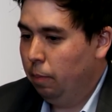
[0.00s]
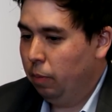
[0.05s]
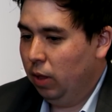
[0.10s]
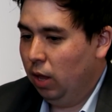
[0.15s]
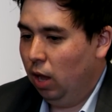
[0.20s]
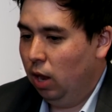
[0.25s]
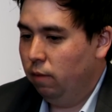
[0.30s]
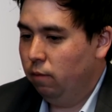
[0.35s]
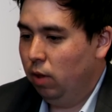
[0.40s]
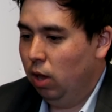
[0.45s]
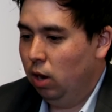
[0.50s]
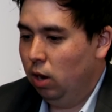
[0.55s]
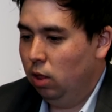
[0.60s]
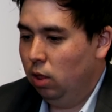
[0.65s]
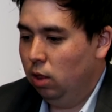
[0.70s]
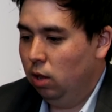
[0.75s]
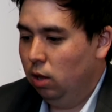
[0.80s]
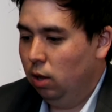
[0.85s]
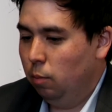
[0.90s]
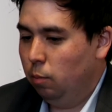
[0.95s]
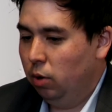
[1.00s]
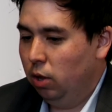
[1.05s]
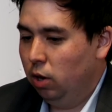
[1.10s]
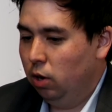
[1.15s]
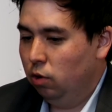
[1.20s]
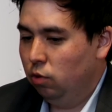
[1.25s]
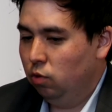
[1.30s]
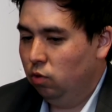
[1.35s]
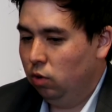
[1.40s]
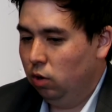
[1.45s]
kind of getting the
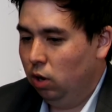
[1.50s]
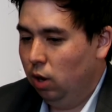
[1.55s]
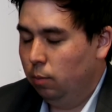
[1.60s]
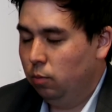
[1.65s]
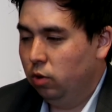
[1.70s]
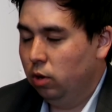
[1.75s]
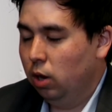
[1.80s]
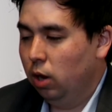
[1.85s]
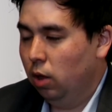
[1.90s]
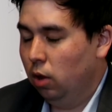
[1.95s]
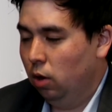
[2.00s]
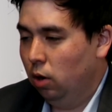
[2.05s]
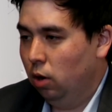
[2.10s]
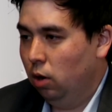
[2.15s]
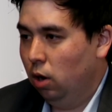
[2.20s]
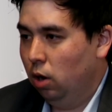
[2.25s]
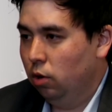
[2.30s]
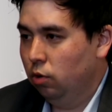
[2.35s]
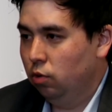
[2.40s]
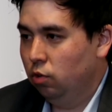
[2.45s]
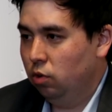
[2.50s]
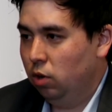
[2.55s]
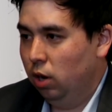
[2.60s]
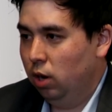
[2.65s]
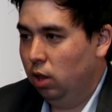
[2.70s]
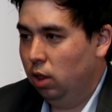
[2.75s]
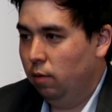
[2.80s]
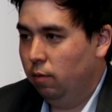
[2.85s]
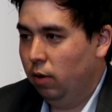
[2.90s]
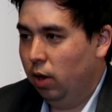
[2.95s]
players to come together,
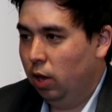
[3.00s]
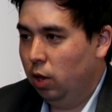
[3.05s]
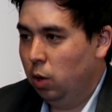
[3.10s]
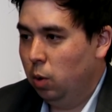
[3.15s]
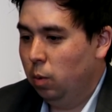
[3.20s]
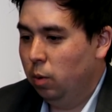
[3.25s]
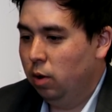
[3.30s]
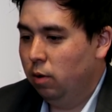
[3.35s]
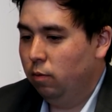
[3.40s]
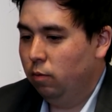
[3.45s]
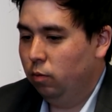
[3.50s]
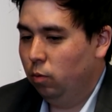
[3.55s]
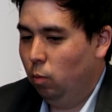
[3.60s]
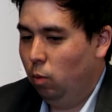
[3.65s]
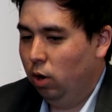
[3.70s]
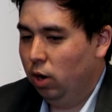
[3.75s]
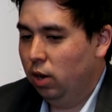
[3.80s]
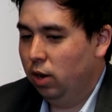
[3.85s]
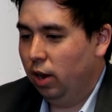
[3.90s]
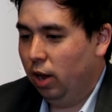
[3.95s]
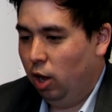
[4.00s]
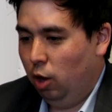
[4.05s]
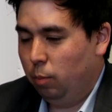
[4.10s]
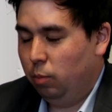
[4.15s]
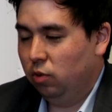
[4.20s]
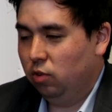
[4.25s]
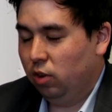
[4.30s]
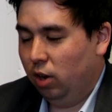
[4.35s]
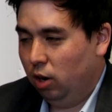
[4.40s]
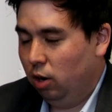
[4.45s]
understanding the value of wanting to help
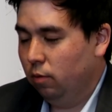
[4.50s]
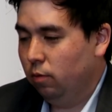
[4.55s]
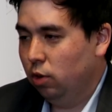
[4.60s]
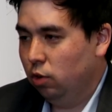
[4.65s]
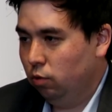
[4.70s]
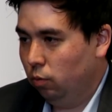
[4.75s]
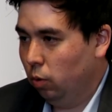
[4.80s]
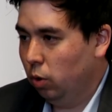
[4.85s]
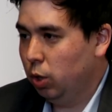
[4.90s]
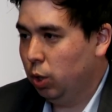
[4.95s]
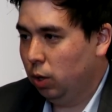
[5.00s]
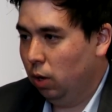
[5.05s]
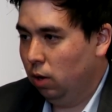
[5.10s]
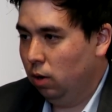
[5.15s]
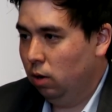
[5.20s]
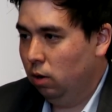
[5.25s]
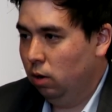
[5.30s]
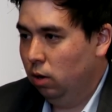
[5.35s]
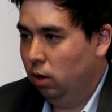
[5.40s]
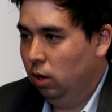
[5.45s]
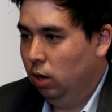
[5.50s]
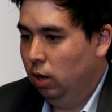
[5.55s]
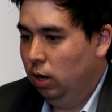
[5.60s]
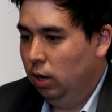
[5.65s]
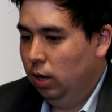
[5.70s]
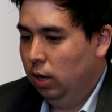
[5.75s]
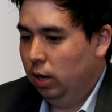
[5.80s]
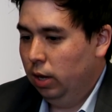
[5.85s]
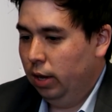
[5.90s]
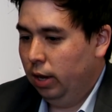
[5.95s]
and sacrifice for each other.
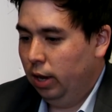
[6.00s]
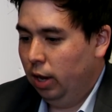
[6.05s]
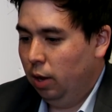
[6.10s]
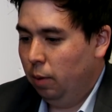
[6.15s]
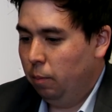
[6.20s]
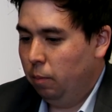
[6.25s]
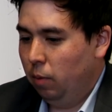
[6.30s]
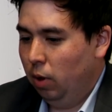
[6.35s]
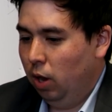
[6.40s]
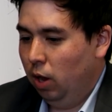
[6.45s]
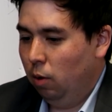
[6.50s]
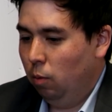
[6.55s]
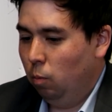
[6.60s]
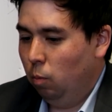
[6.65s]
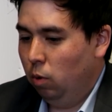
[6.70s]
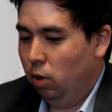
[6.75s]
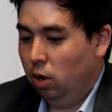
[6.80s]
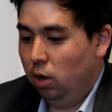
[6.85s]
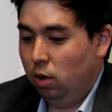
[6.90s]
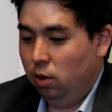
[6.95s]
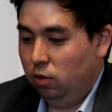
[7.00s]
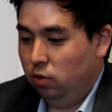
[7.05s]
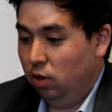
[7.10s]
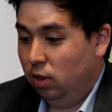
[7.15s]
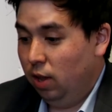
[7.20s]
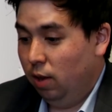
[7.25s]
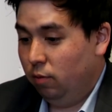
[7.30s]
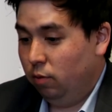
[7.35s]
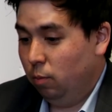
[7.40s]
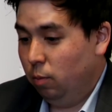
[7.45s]
And we did
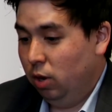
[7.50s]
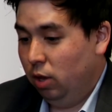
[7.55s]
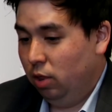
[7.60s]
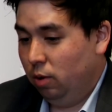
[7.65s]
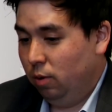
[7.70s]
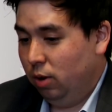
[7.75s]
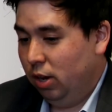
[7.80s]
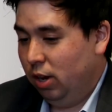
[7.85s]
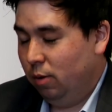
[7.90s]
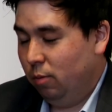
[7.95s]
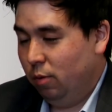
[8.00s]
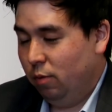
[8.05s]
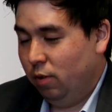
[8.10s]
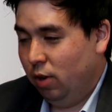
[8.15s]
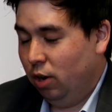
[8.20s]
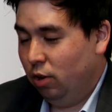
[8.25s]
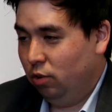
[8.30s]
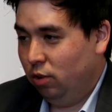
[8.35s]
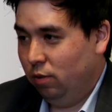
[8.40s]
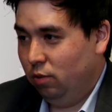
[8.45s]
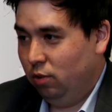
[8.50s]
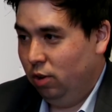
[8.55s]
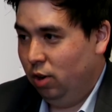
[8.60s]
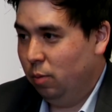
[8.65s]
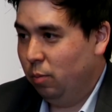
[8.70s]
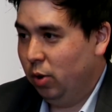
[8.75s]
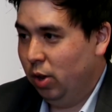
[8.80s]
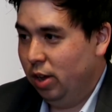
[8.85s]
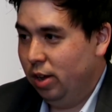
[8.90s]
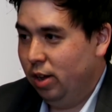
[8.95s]
that from week 3 and we find ourselves here in
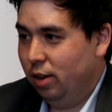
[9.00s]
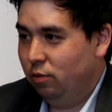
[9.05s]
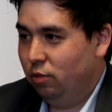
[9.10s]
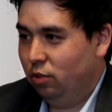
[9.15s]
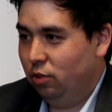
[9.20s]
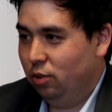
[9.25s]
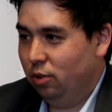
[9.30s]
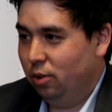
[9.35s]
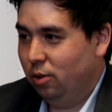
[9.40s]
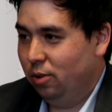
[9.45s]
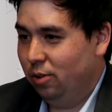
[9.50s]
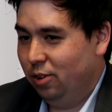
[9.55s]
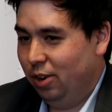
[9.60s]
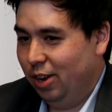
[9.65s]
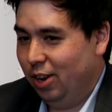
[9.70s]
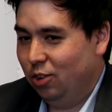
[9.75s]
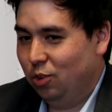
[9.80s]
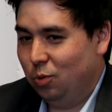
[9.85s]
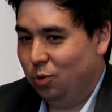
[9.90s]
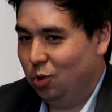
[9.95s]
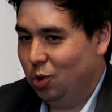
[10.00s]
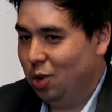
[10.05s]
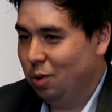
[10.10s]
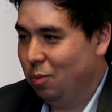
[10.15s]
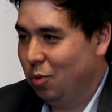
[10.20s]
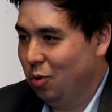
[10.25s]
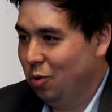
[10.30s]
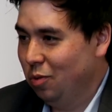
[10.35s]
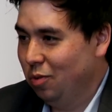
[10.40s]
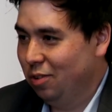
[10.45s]
playoffs, so I guess it was a good
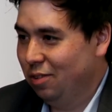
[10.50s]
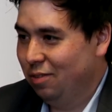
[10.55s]
move.